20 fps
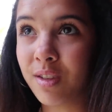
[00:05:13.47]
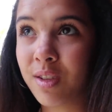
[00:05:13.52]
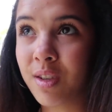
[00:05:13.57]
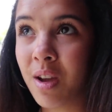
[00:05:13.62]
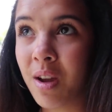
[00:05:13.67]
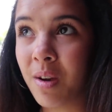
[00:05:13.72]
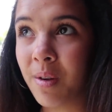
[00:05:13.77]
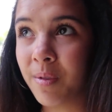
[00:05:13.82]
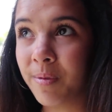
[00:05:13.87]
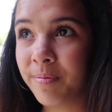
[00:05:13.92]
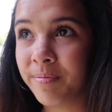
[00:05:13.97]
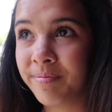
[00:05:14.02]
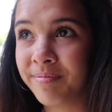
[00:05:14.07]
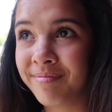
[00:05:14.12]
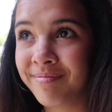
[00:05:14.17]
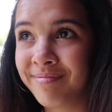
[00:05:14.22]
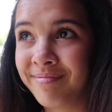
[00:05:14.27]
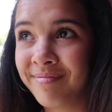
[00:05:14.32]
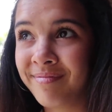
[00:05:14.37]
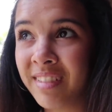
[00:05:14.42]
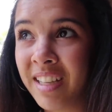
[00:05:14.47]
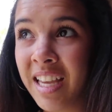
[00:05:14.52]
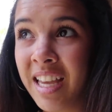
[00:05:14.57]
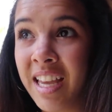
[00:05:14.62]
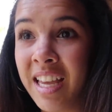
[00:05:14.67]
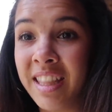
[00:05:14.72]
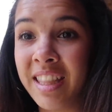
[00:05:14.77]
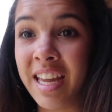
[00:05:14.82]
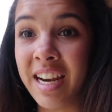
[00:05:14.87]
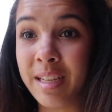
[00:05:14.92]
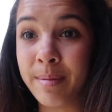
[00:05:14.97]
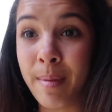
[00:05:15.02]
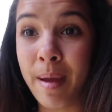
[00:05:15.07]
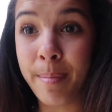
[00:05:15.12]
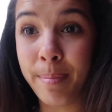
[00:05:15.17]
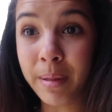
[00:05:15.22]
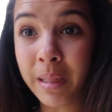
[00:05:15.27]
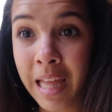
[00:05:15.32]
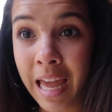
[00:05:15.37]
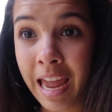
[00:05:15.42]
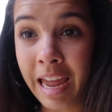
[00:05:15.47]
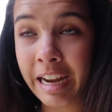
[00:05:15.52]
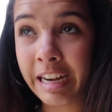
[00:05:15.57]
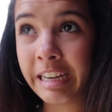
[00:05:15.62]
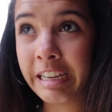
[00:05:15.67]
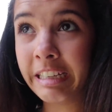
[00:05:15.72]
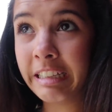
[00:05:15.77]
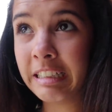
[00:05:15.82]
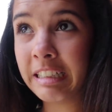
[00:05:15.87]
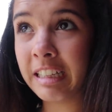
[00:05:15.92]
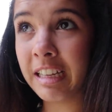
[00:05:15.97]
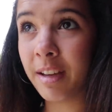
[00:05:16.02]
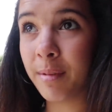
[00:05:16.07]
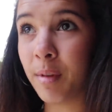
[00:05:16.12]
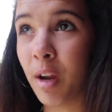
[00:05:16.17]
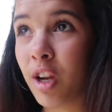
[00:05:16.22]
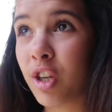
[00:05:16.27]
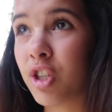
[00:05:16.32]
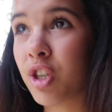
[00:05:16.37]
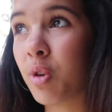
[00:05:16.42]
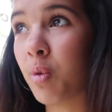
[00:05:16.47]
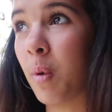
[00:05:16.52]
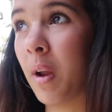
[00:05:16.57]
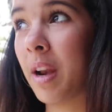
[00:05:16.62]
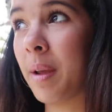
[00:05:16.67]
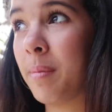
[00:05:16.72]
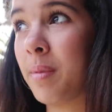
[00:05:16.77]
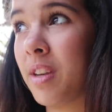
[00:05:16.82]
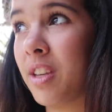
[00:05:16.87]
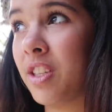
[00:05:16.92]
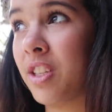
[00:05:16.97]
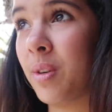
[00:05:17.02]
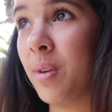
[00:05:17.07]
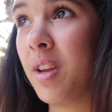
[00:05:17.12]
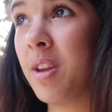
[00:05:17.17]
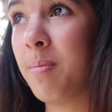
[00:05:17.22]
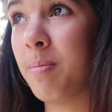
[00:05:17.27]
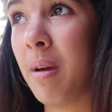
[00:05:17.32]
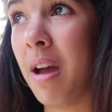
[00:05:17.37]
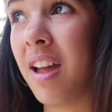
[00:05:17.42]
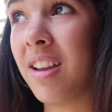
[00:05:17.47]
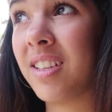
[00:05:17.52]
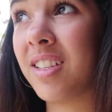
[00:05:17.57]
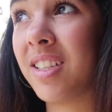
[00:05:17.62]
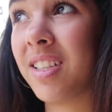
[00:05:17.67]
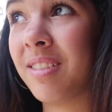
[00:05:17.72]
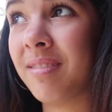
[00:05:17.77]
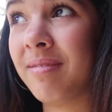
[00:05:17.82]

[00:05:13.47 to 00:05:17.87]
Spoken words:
So that is my plan. I'm not sure when I'm going to do it, but